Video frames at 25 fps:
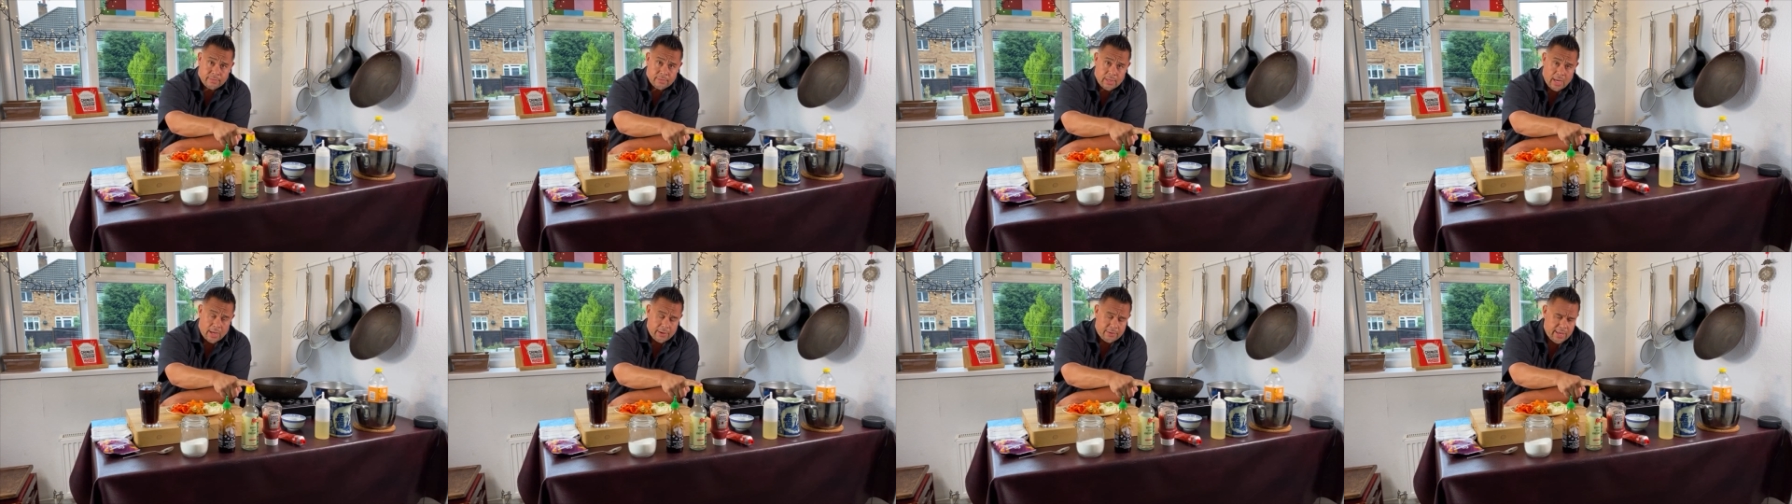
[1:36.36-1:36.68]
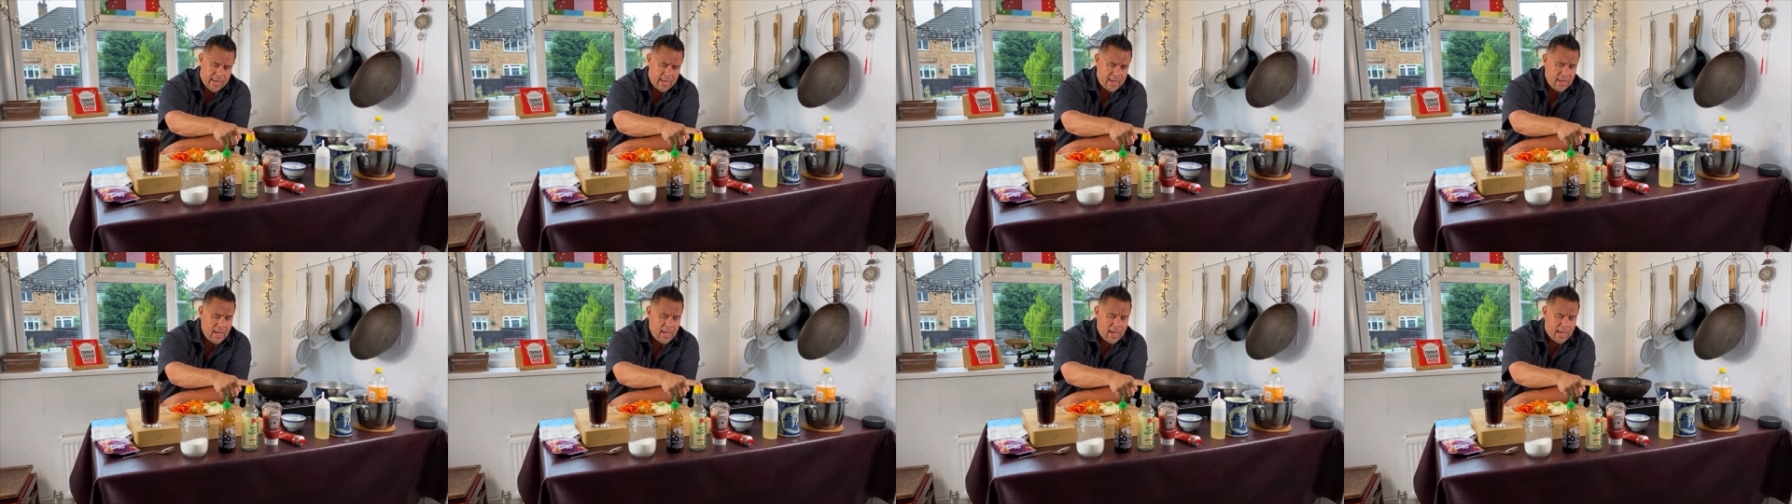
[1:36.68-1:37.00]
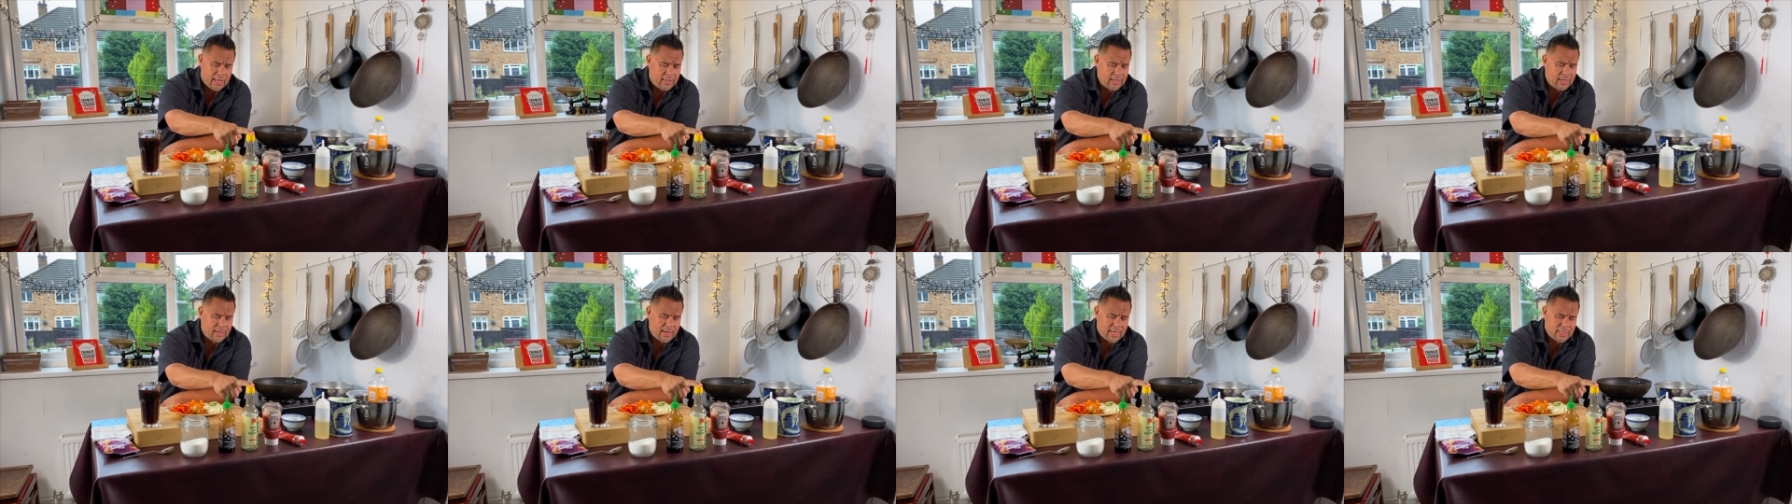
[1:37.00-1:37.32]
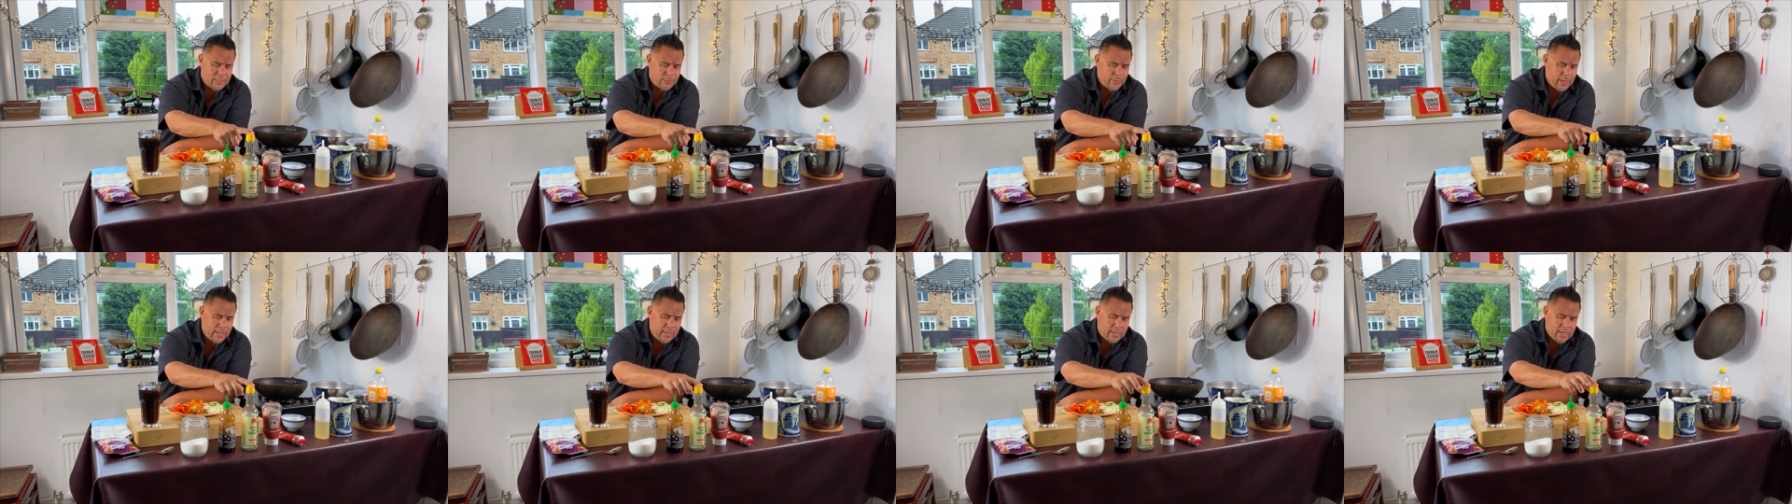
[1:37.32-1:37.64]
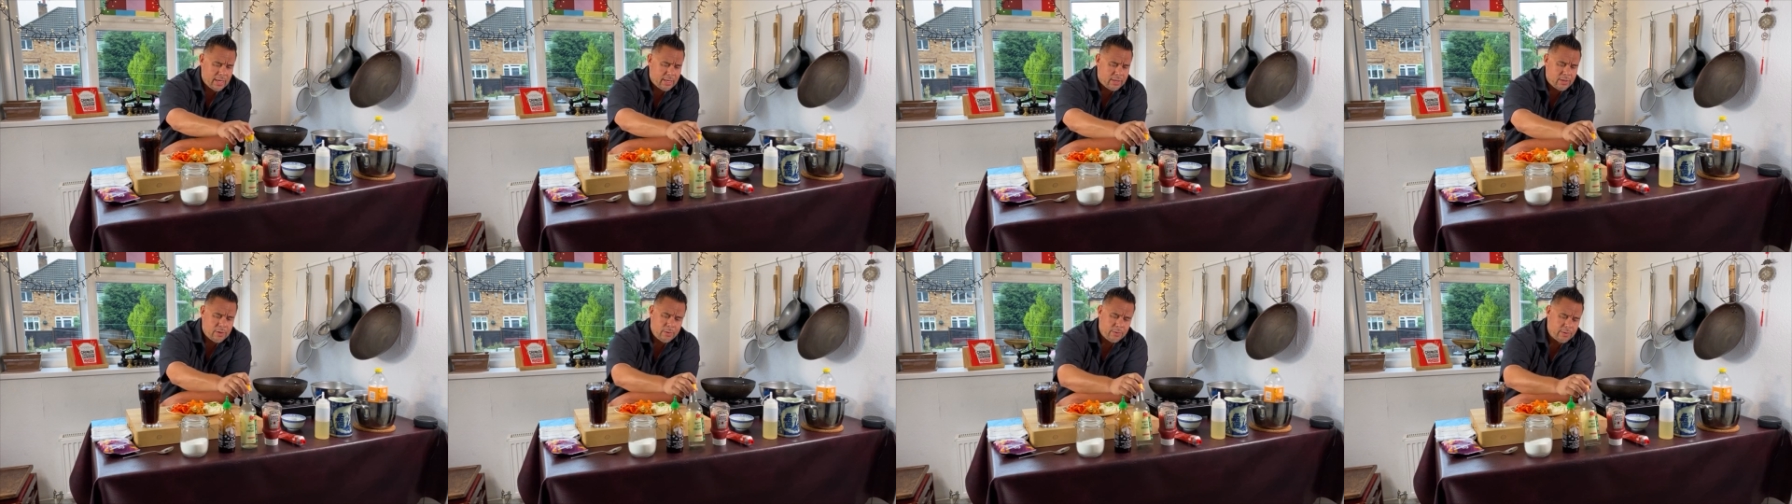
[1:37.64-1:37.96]
Okay, I think last week I
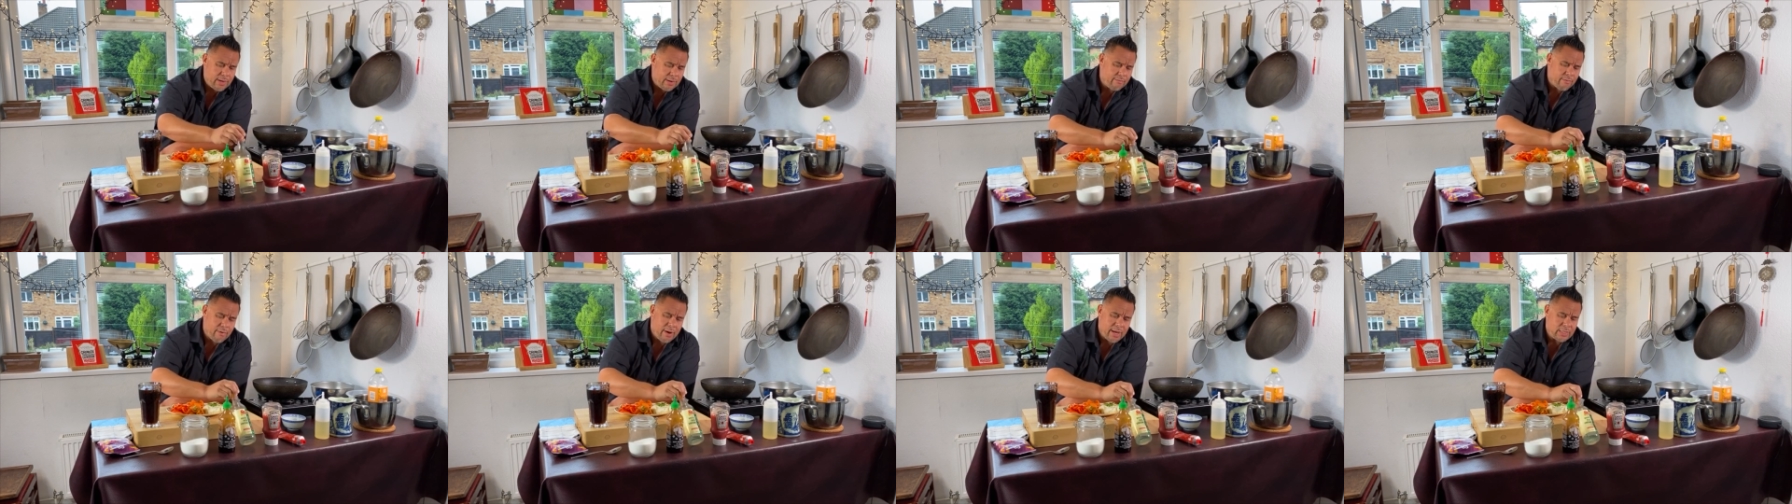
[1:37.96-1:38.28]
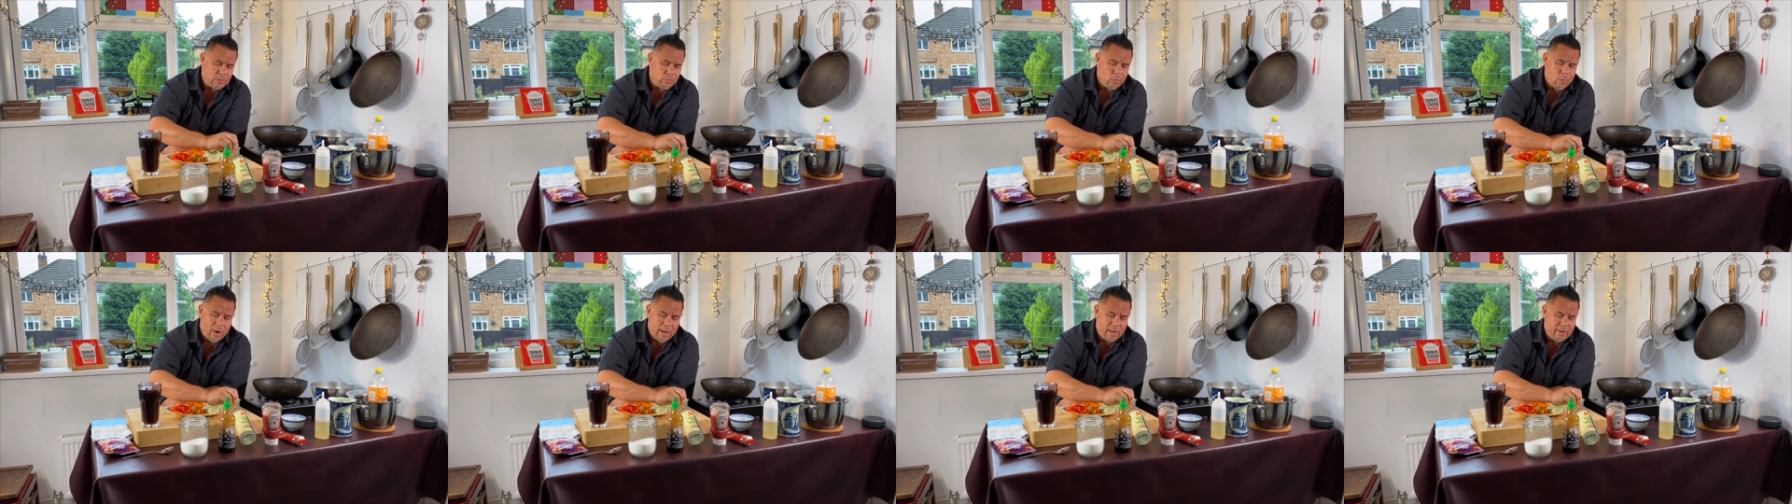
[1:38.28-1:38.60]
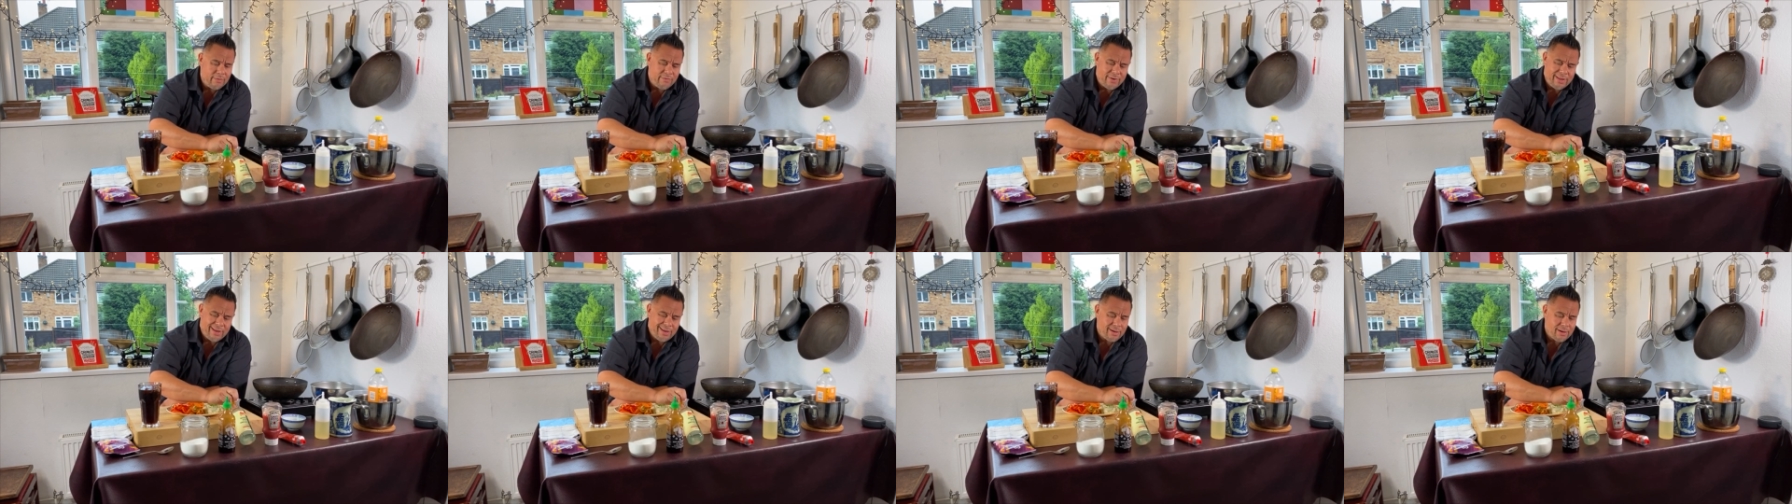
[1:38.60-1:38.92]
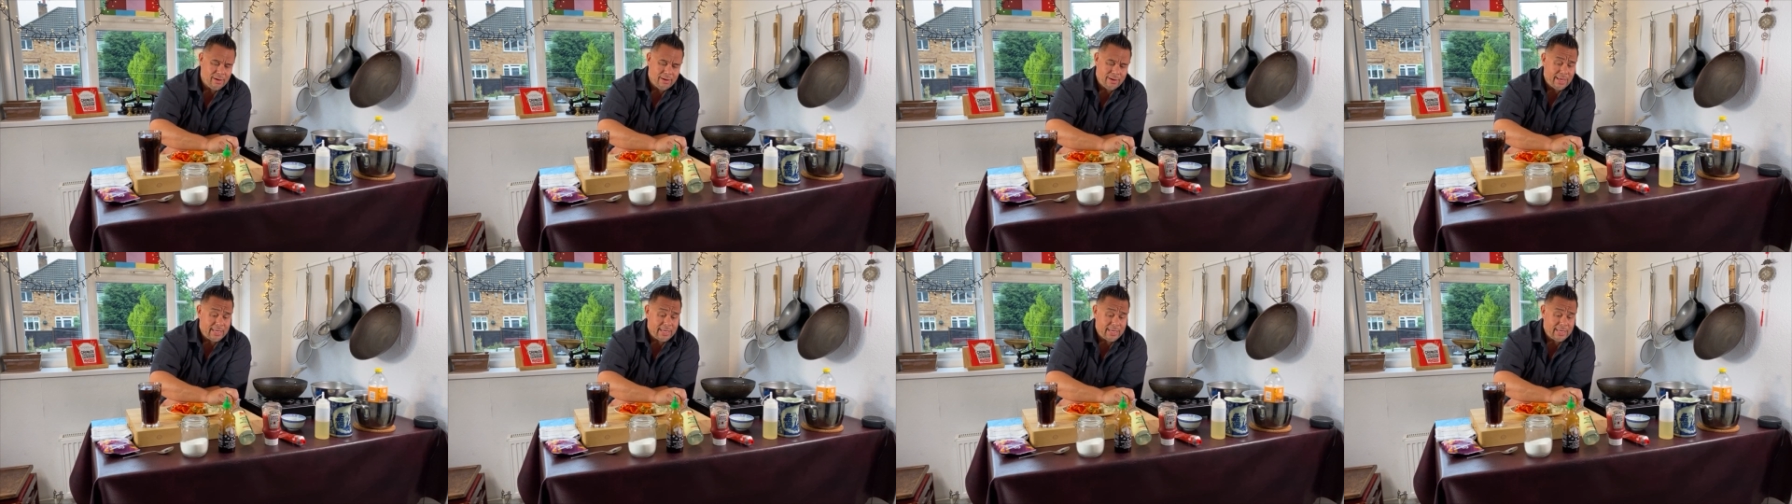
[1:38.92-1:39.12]
called it rice wine vinegar.